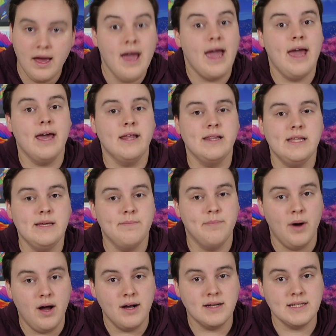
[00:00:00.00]
and the
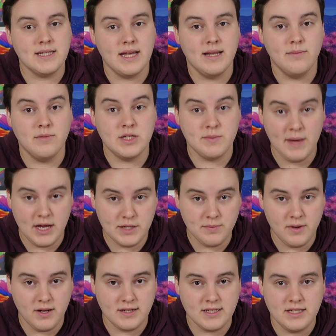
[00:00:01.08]
box and
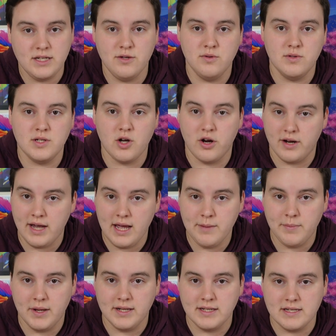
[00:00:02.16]
Smashbox use arcade
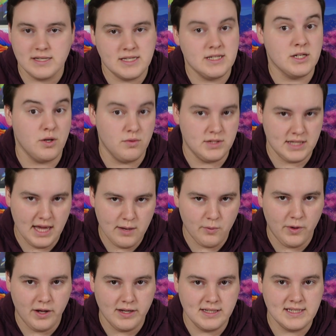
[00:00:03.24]
buttons, so
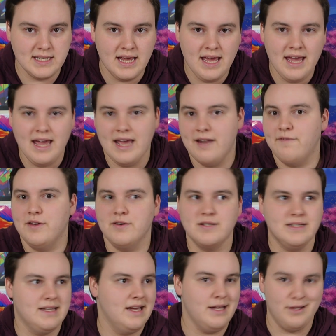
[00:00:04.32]
sandwas, and it
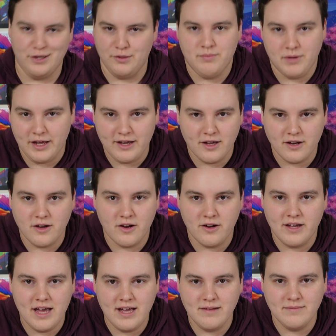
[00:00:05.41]
feels like you're playing on an
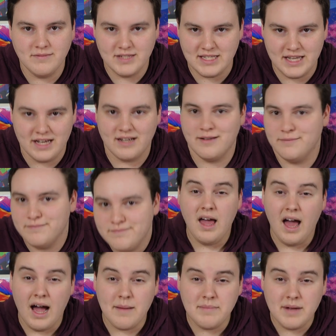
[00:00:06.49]
arcade stick.
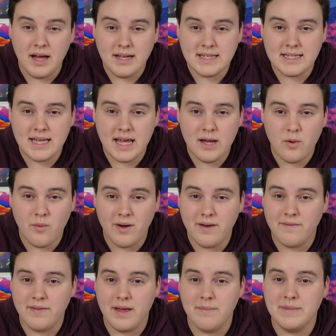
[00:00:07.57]
I'm not saying one
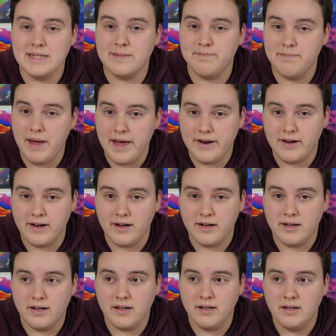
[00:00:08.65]
of them is
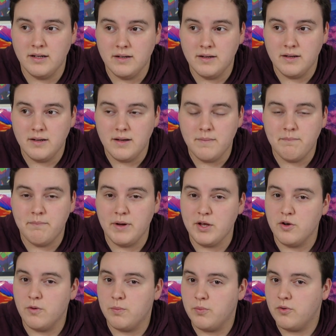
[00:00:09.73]
better, but
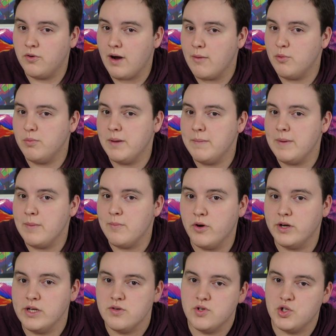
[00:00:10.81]
you'll probably be
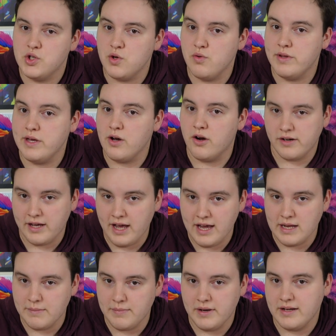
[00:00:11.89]
used to the
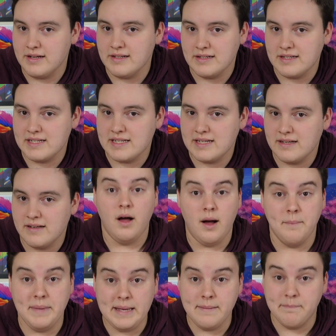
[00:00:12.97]
arcade buttons. A
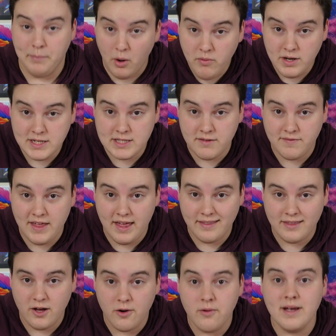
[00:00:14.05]
big bonus of that,
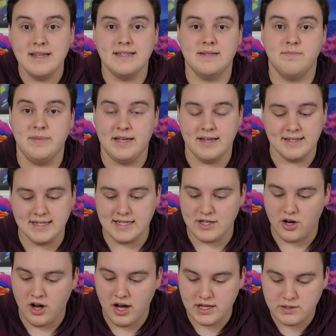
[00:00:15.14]
though, is because these are
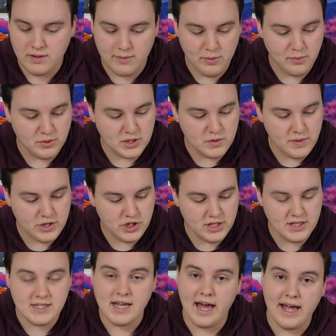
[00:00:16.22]
hot swappable
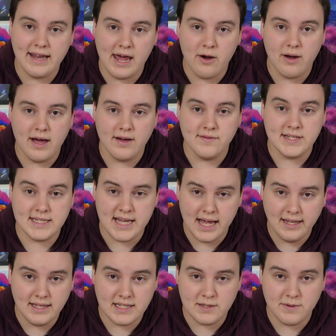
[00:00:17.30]
switches, I now have
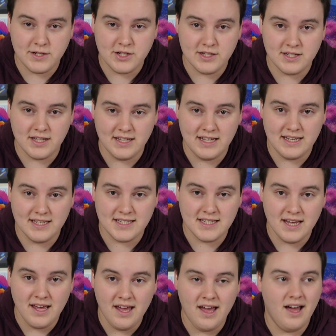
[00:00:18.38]
silent switches in these,
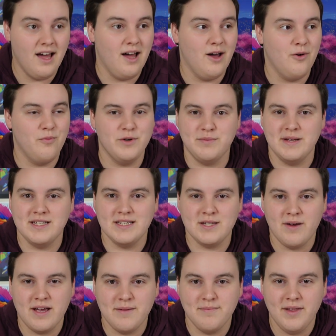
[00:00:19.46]
which makes it
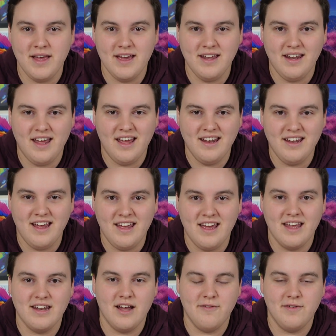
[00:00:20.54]
so I can play it at night
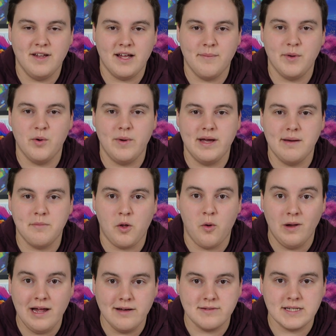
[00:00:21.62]
and not feel like I'm gonna wake up the
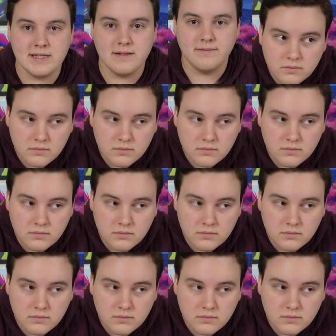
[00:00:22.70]
whole house.